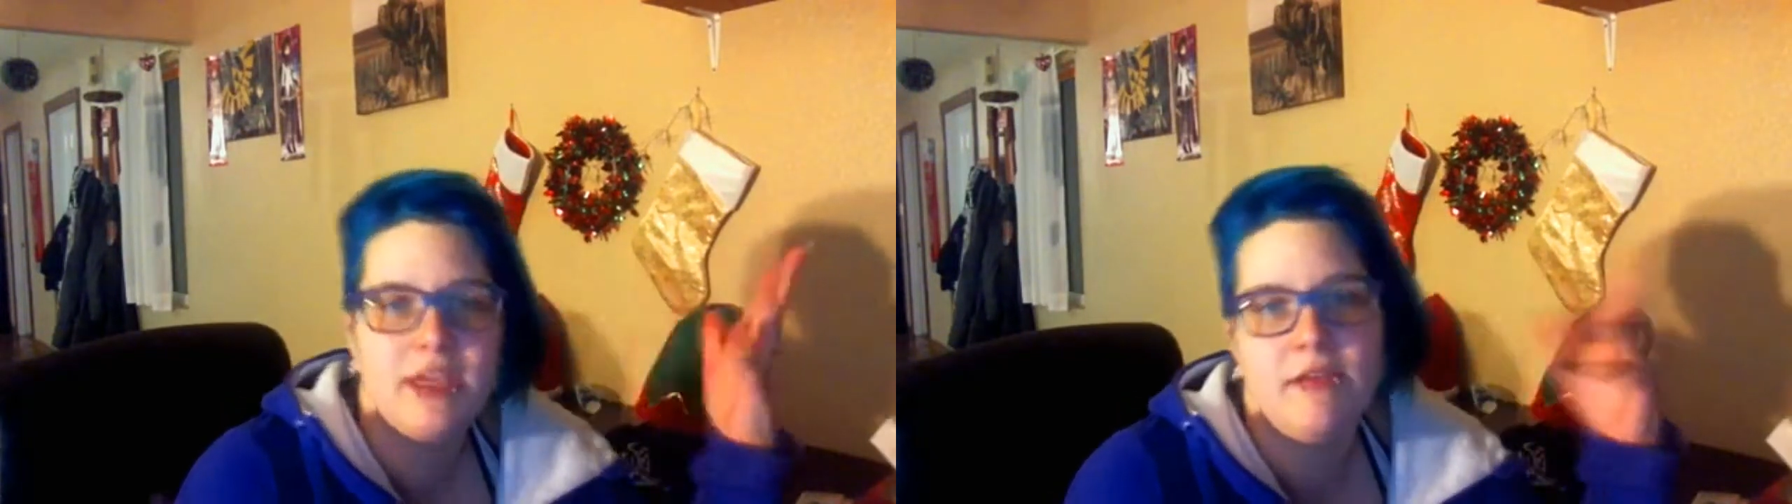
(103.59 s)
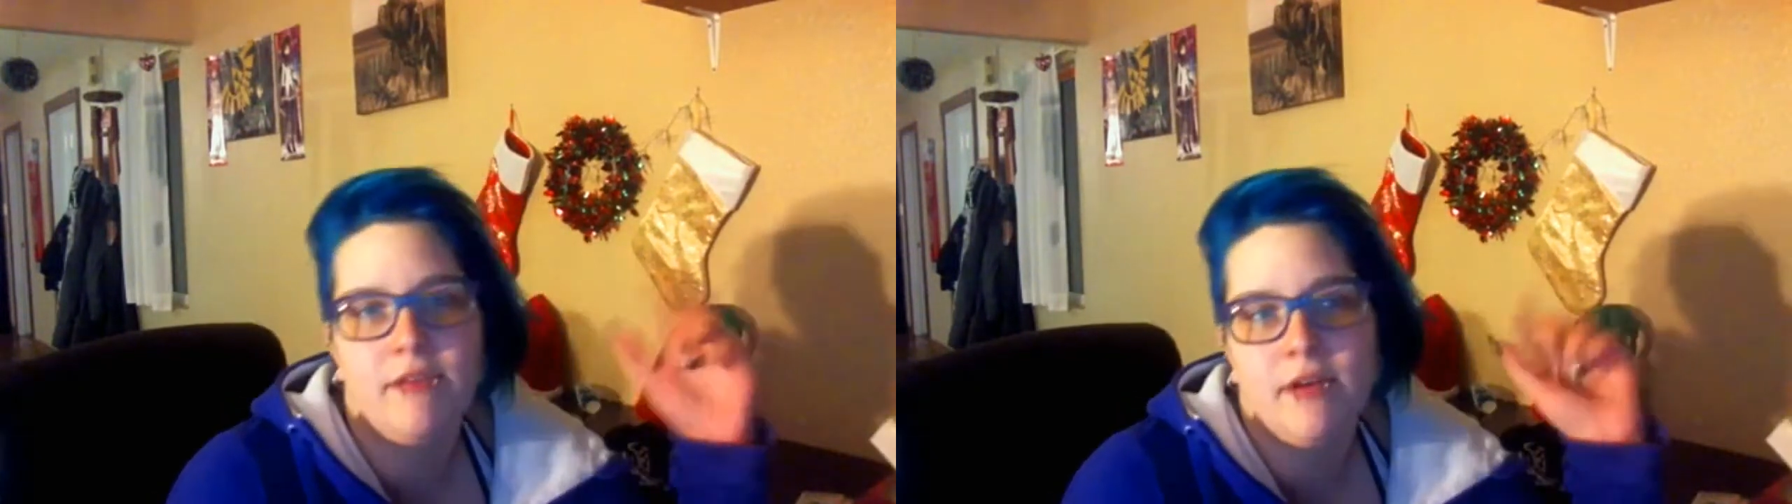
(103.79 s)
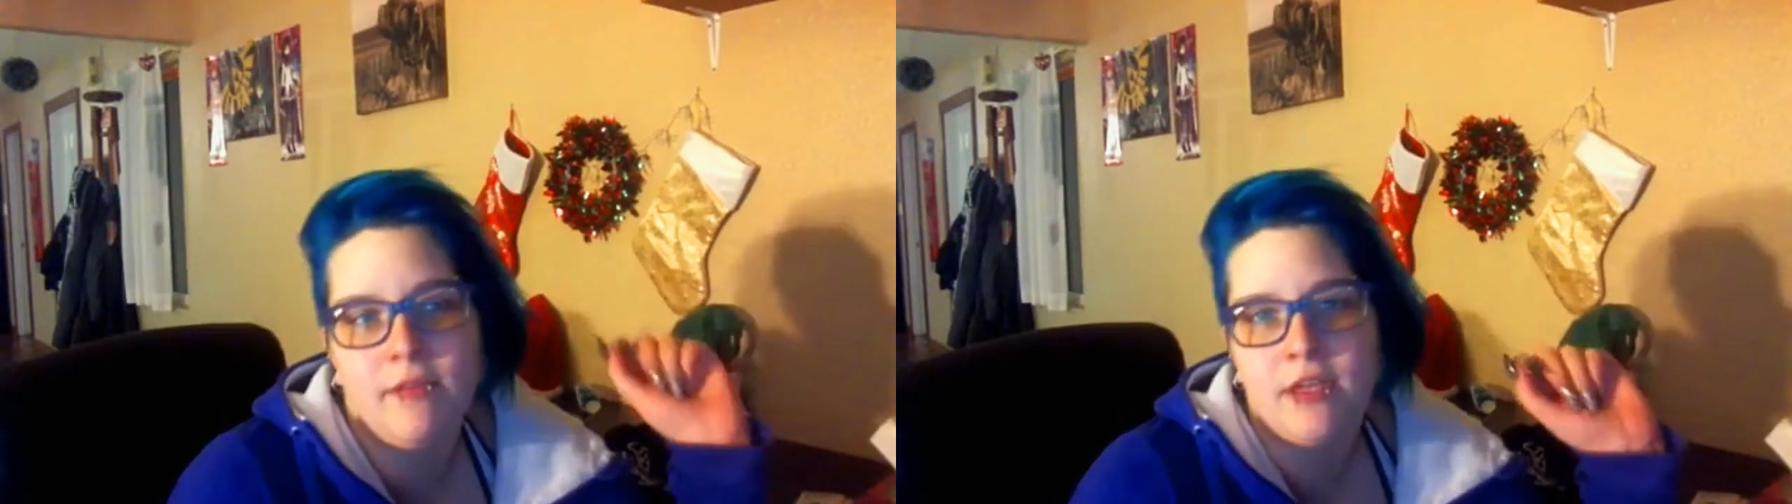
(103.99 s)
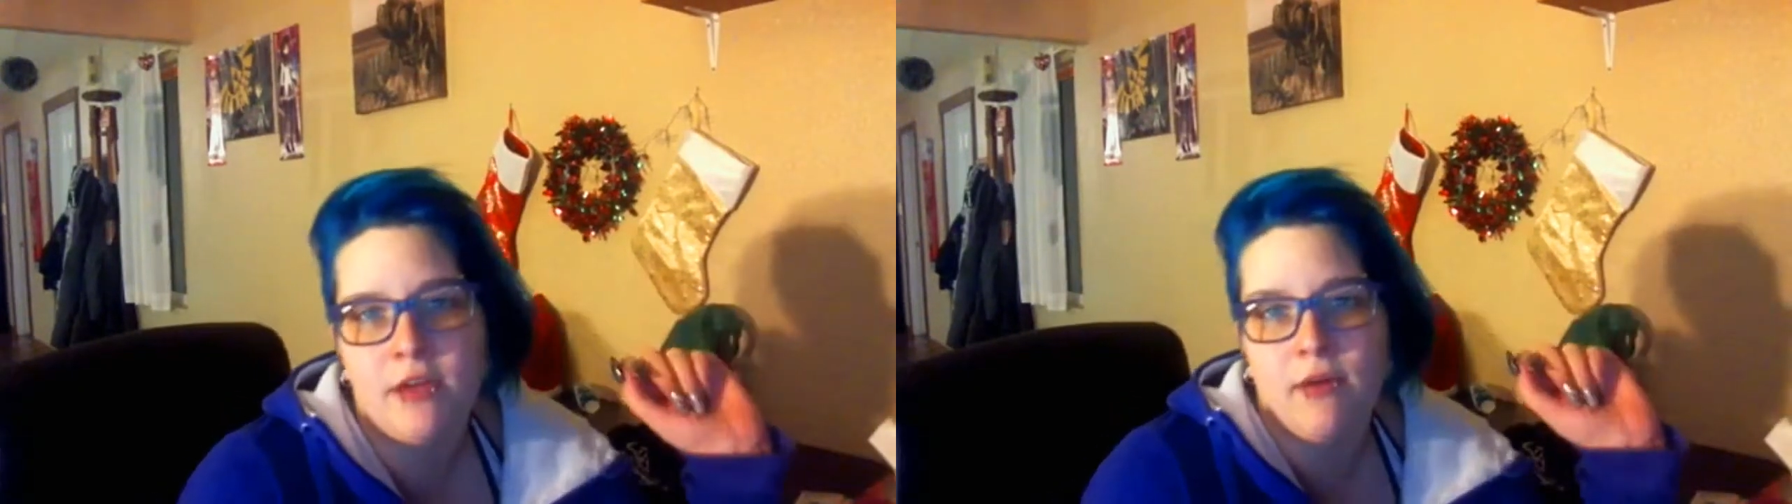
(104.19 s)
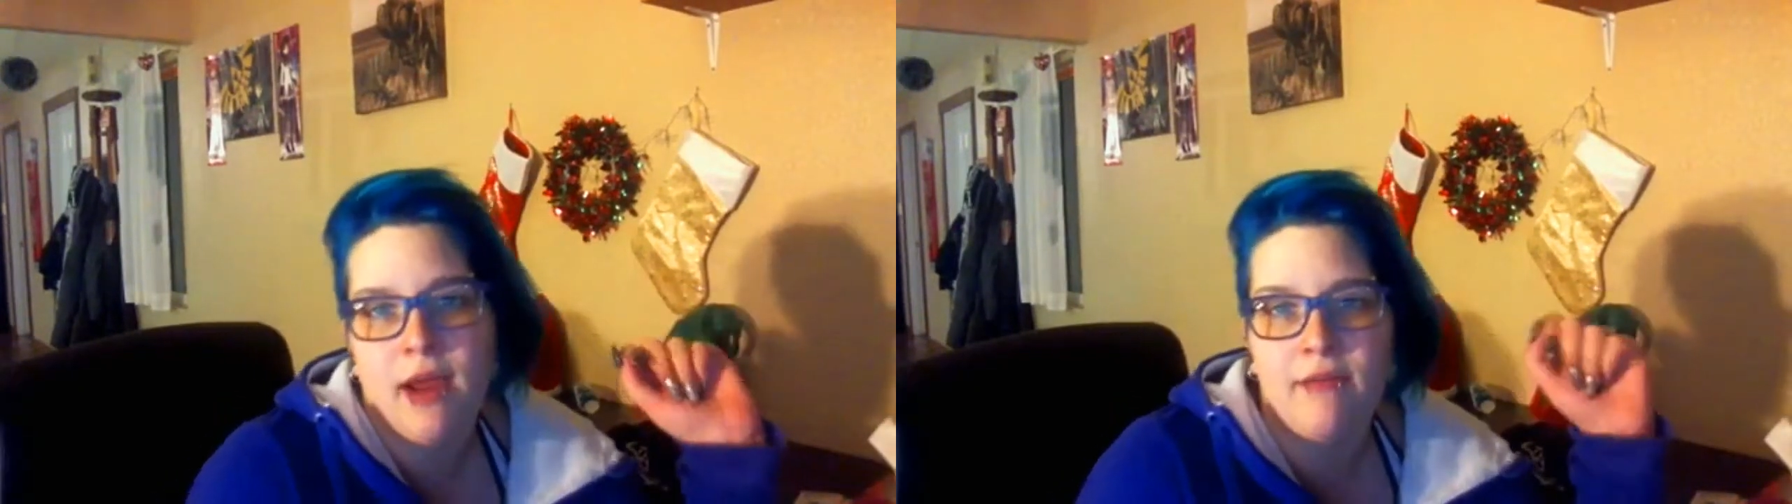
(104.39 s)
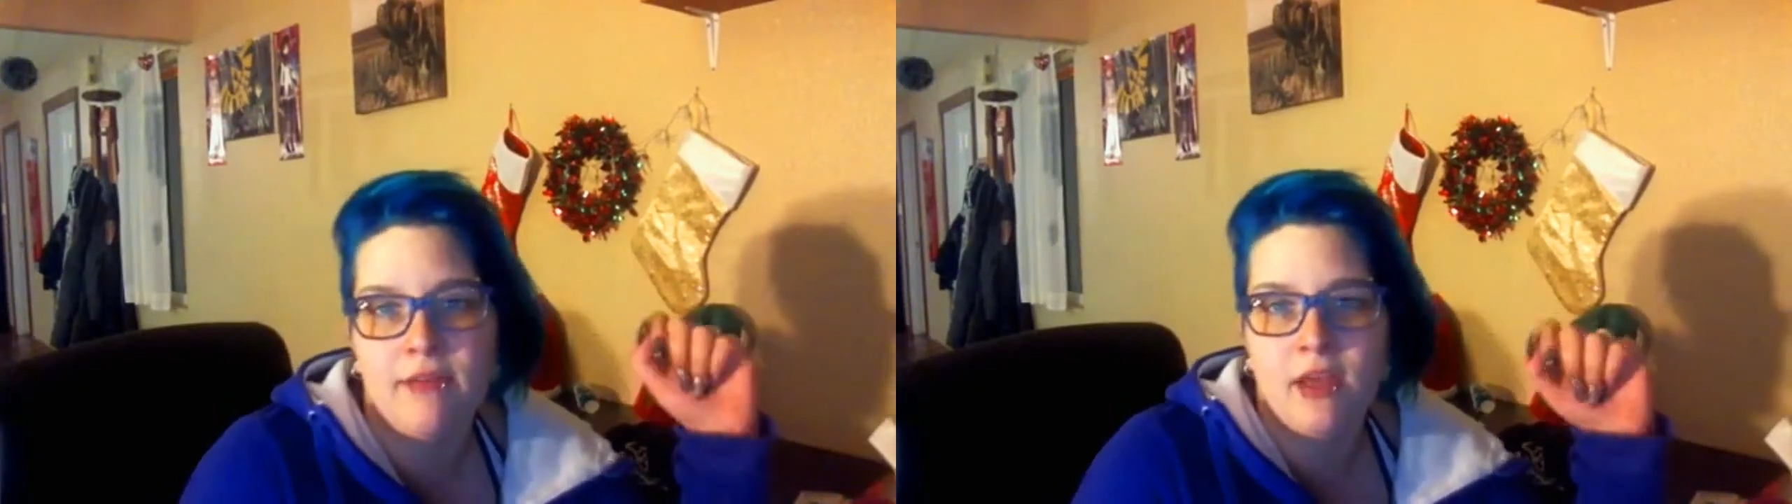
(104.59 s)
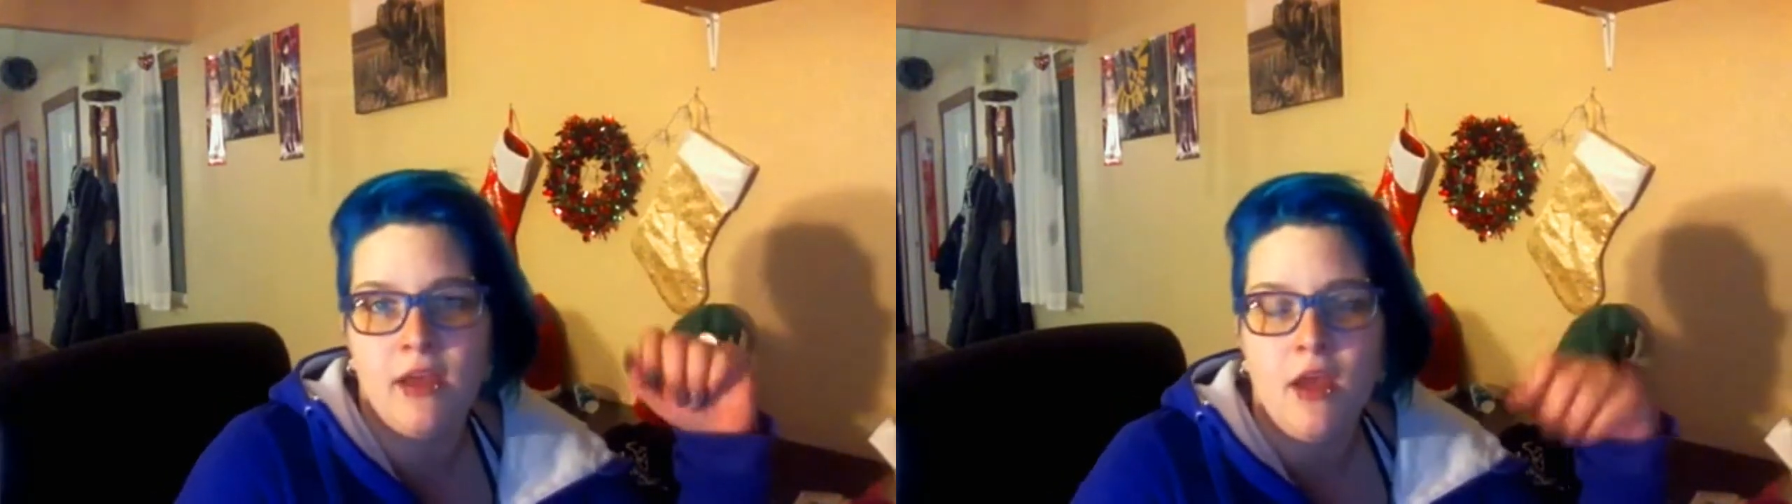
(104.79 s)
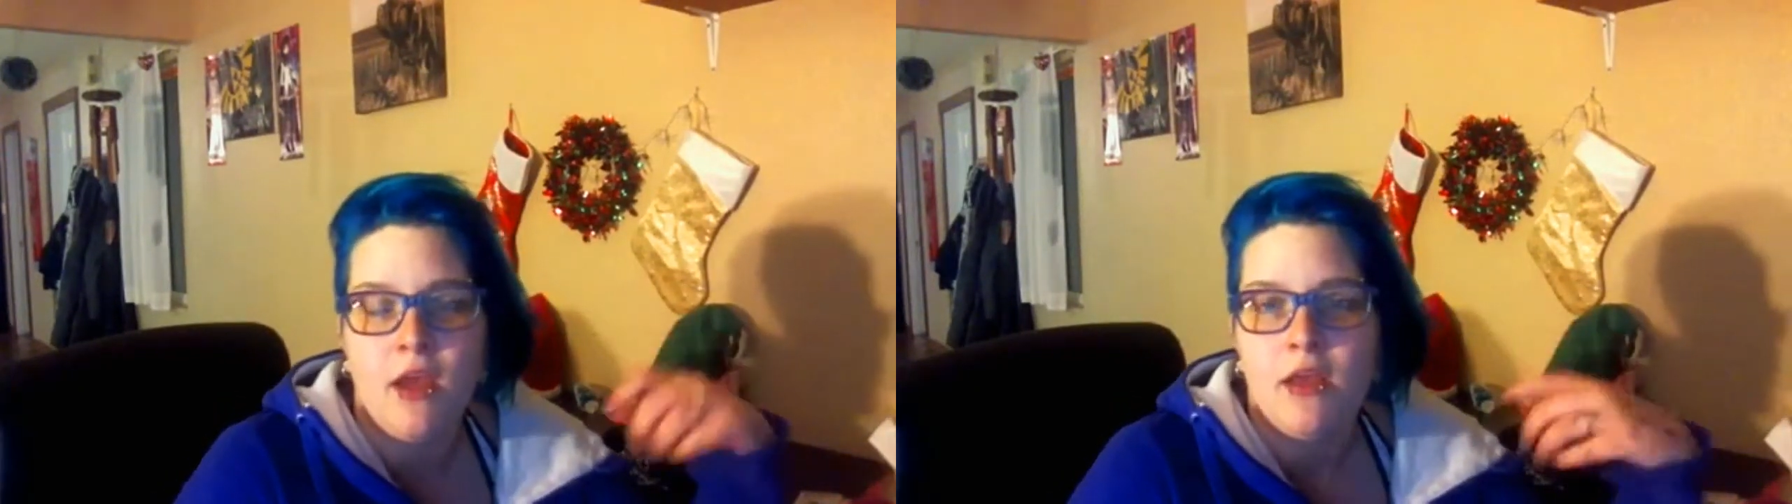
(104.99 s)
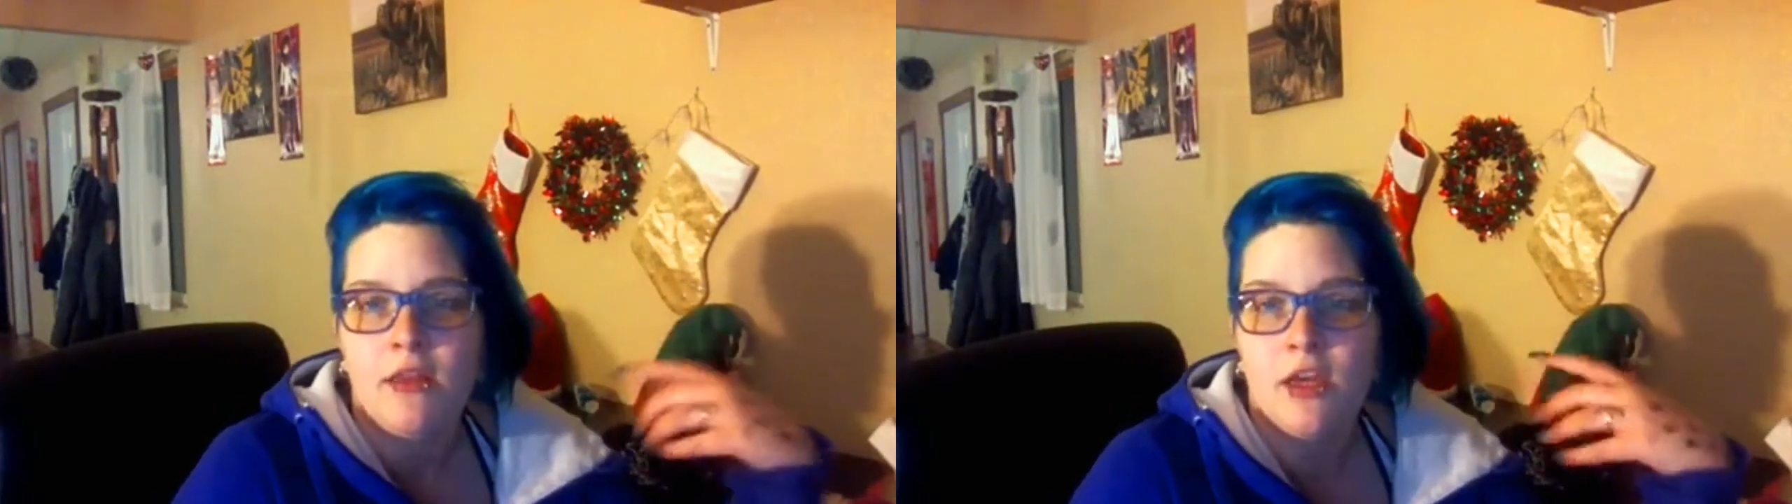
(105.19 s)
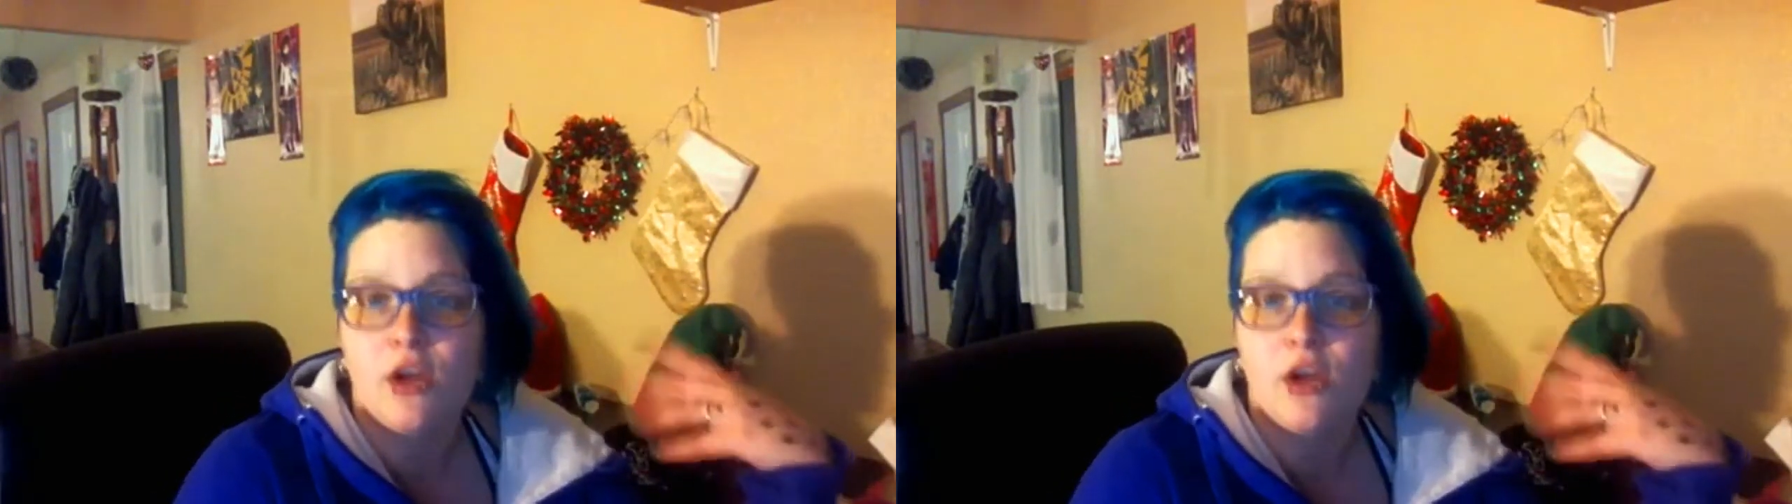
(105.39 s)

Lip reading: even if they don't have the